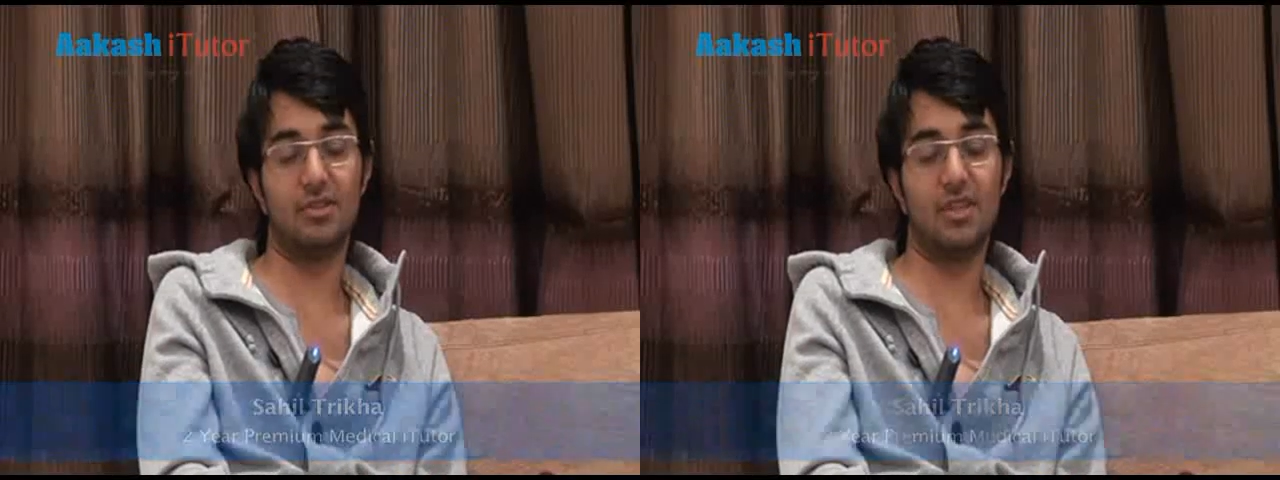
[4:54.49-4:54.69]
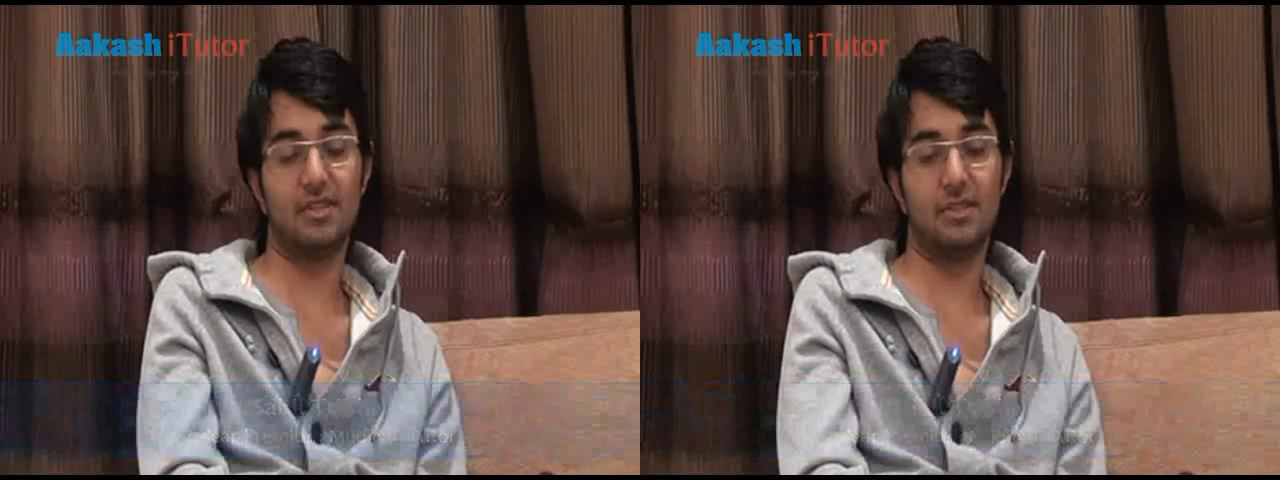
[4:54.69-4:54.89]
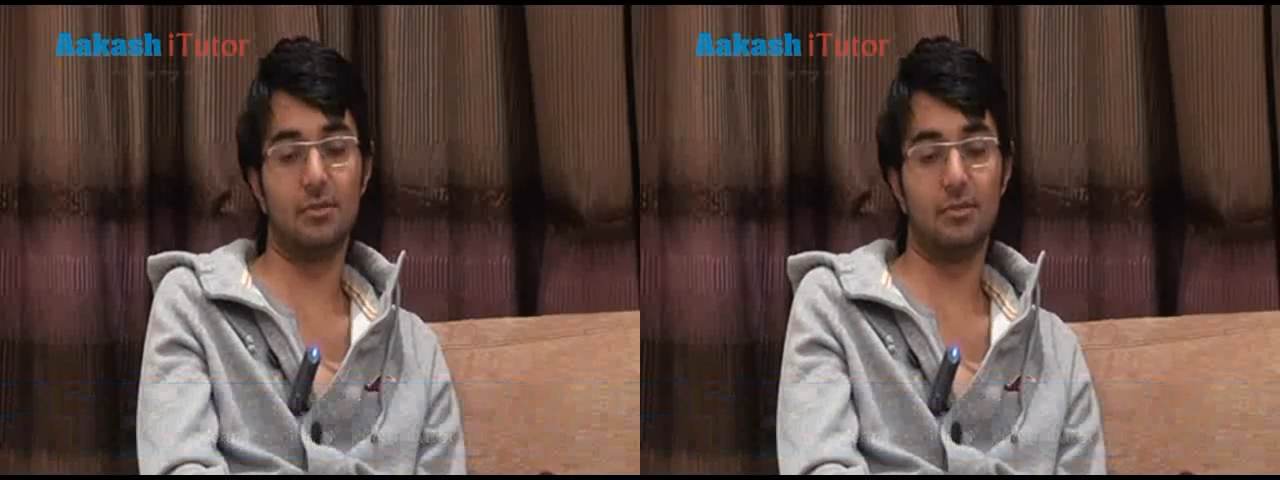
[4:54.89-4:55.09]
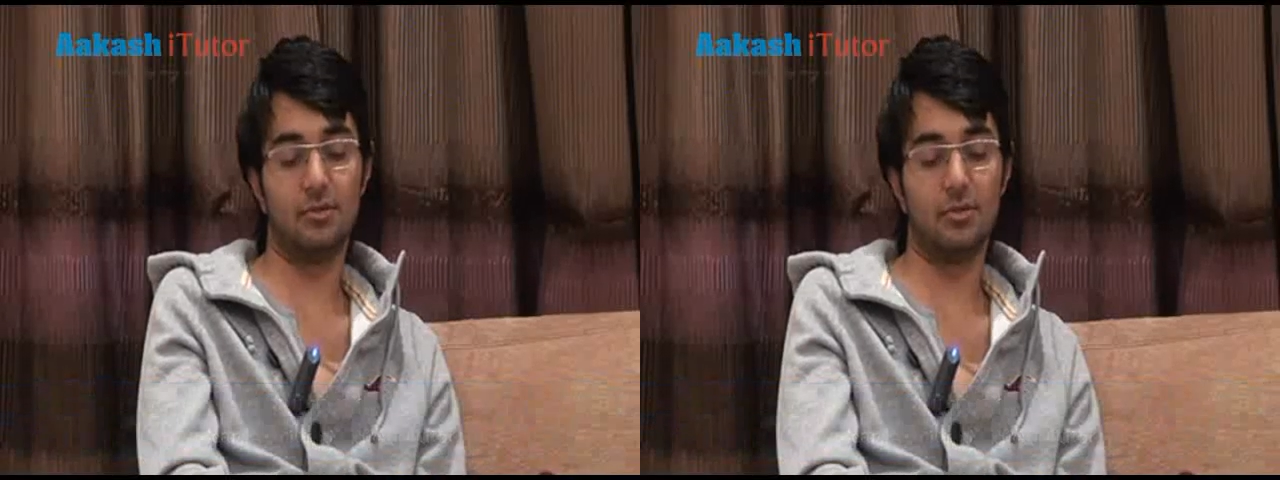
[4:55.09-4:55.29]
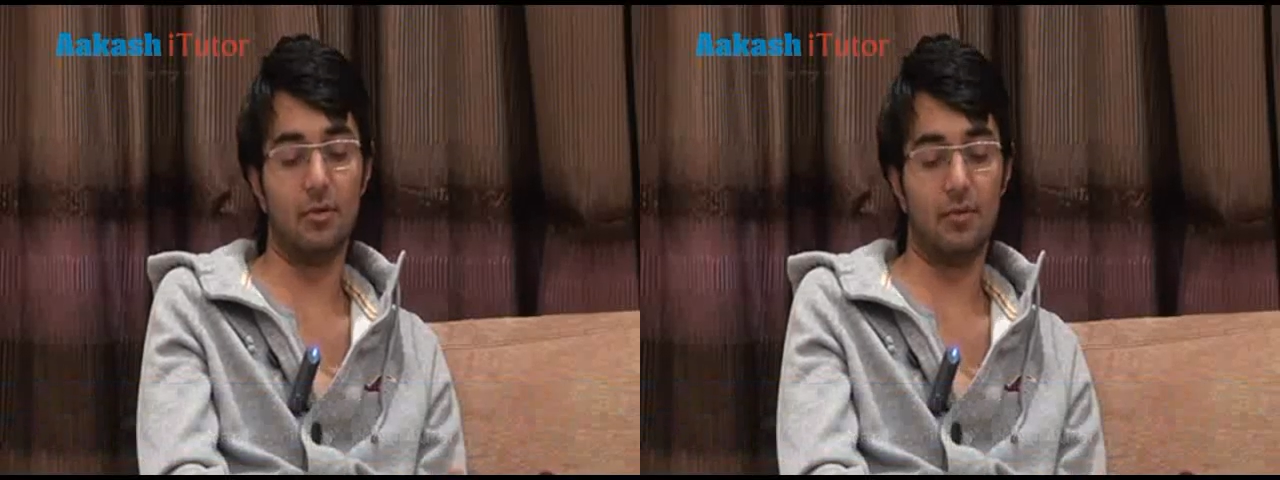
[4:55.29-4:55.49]
suggest
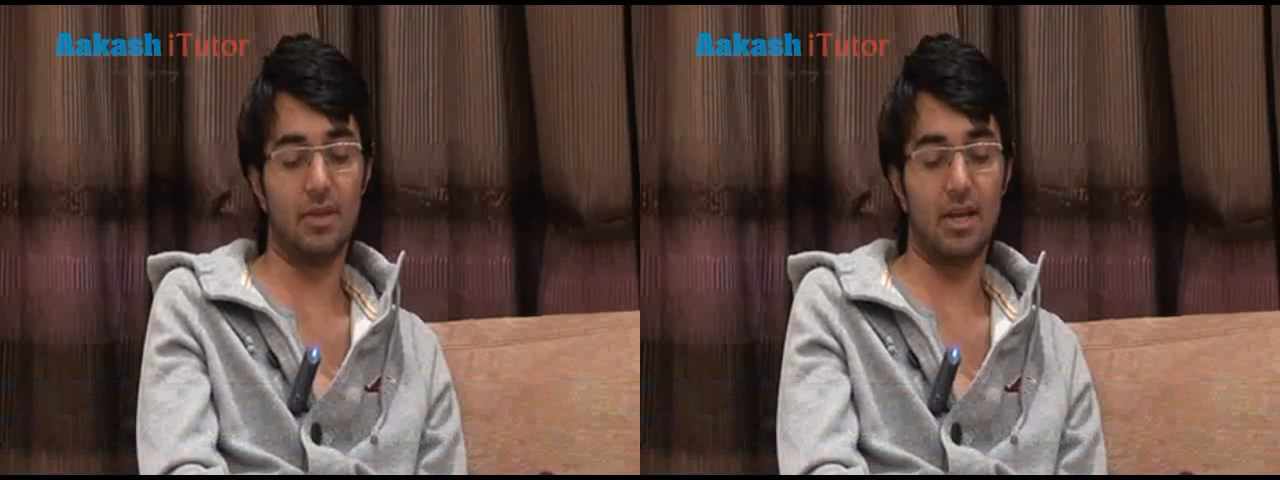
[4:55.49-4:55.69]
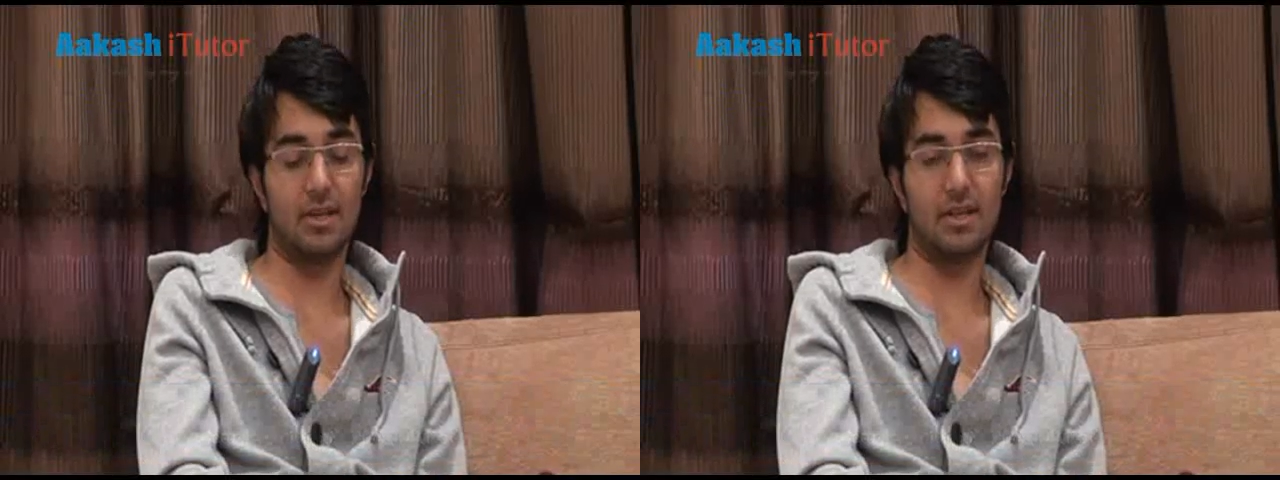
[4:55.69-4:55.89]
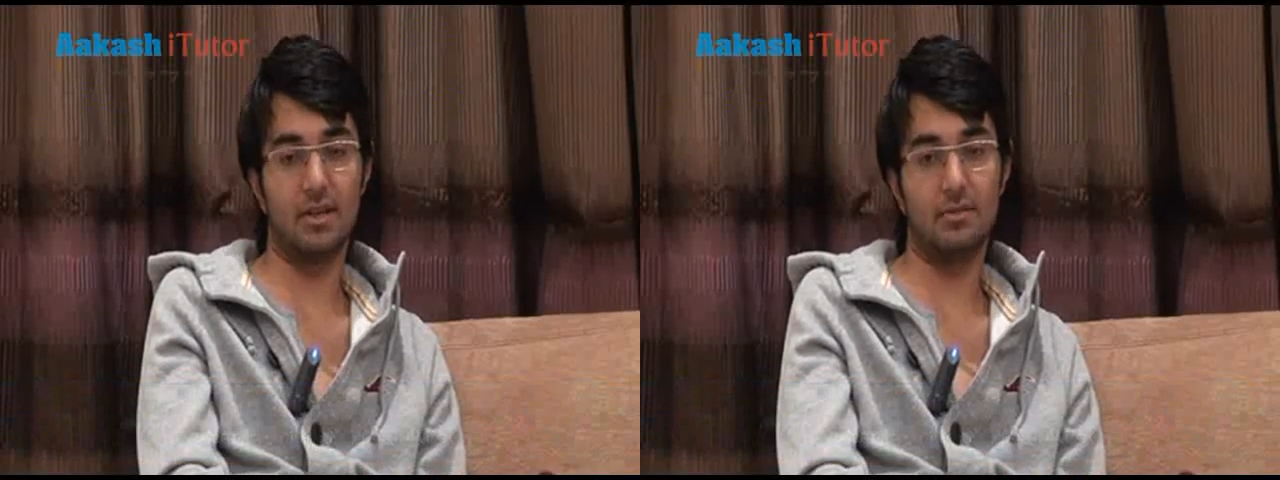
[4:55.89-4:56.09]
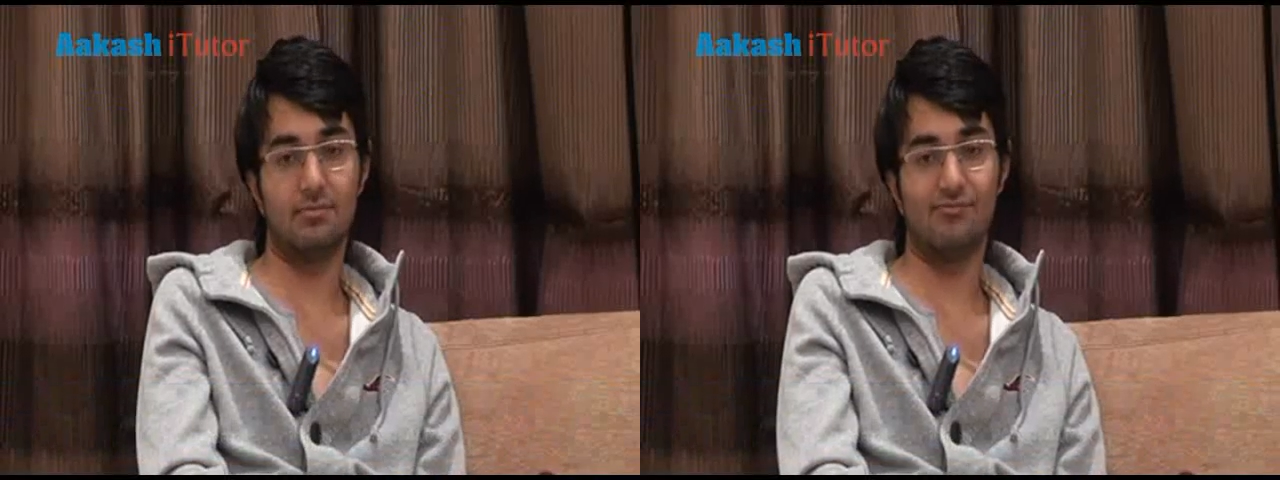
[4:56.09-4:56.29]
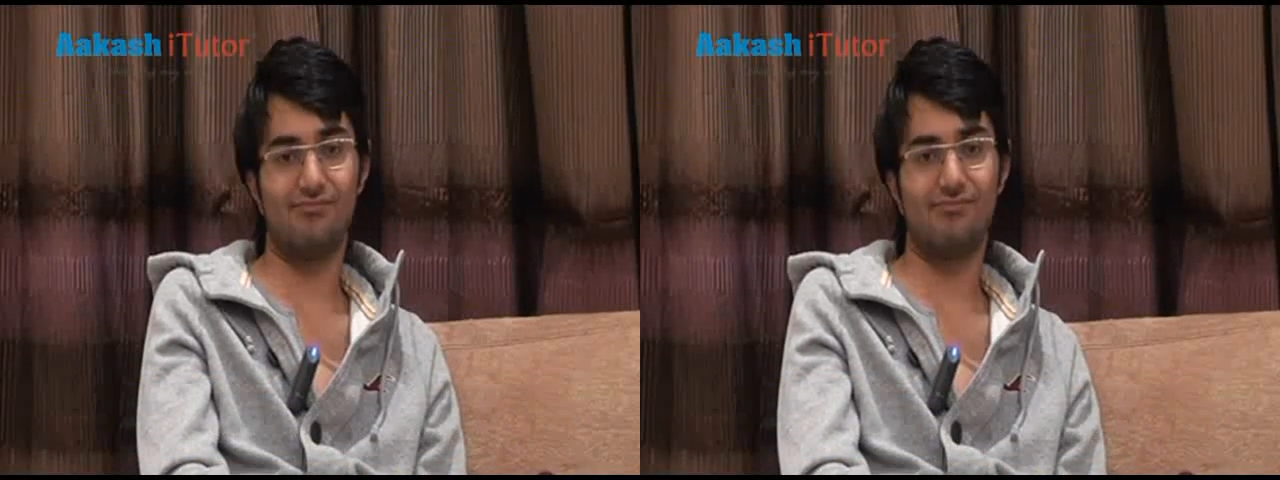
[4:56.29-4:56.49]
you to go for that, and